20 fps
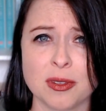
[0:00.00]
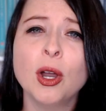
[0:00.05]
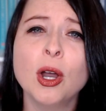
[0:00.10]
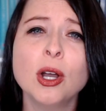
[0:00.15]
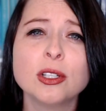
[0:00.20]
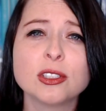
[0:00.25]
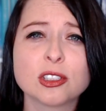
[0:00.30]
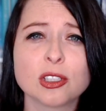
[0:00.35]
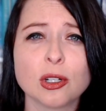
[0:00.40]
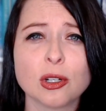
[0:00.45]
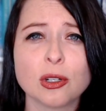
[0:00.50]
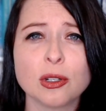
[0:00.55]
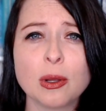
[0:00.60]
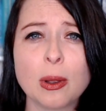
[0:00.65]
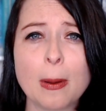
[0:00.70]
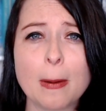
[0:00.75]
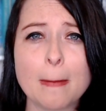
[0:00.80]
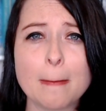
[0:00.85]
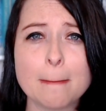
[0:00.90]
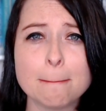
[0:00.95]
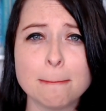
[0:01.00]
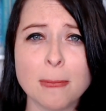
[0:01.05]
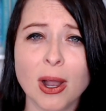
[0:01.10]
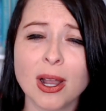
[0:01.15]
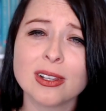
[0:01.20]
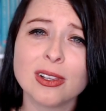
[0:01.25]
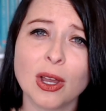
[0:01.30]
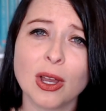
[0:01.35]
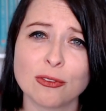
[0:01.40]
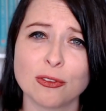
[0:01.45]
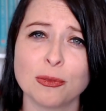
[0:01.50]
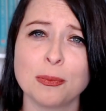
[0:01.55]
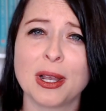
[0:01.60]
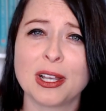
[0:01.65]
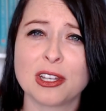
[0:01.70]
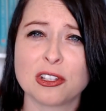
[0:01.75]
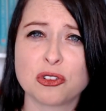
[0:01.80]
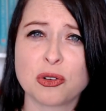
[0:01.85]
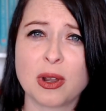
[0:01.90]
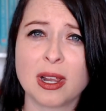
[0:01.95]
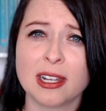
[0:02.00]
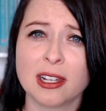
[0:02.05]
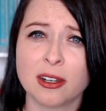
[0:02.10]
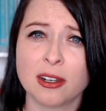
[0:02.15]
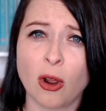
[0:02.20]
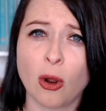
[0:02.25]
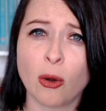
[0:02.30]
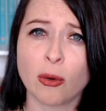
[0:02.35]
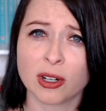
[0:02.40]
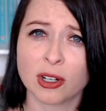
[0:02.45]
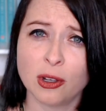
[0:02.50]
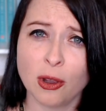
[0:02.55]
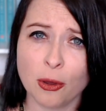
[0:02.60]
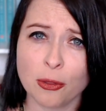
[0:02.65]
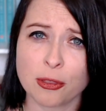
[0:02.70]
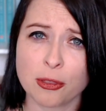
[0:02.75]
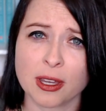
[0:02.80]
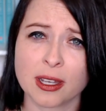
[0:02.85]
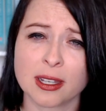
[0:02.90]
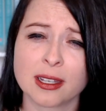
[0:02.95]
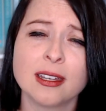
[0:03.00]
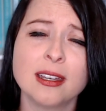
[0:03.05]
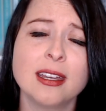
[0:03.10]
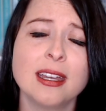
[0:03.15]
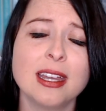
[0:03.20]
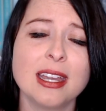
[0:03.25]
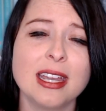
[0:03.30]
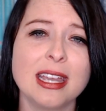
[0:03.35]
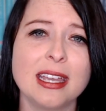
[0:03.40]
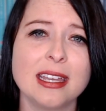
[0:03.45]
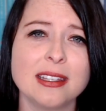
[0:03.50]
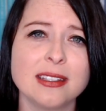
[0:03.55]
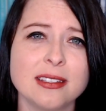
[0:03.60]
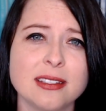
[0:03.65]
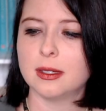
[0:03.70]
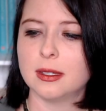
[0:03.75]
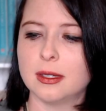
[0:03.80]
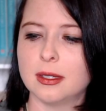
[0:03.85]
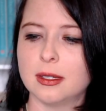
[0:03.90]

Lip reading: So my line for my Australian horror gothic is,